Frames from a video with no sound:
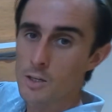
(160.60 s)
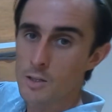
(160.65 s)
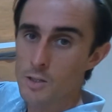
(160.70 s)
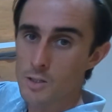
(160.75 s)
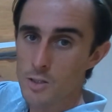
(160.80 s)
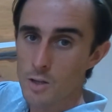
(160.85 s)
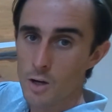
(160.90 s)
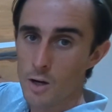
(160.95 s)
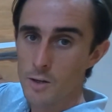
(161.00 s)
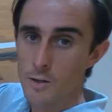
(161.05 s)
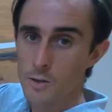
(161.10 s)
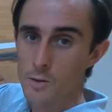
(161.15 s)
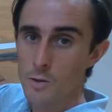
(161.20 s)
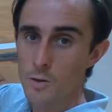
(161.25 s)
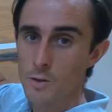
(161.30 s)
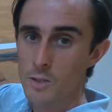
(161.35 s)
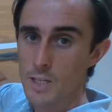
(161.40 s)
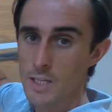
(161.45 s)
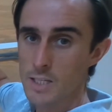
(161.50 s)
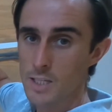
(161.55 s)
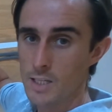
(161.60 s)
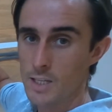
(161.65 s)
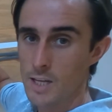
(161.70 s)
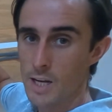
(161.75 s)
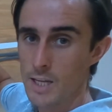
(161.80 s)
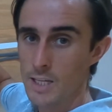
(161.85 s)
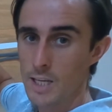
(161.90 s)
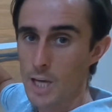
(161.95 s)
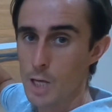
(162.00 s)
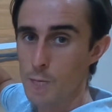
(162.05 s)
decide on your
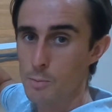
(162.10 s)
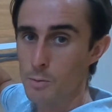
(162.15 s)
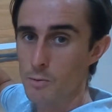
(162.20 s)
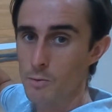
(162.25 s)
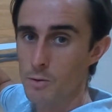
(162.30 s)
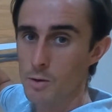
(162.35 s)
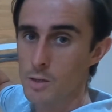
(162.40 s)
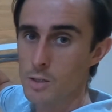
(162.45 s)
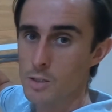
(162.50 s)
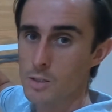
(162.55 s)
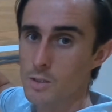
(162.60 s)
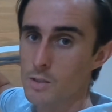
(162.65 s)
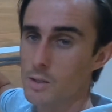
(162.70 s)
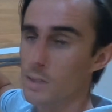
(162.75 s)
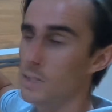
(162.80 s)
designated cable routes,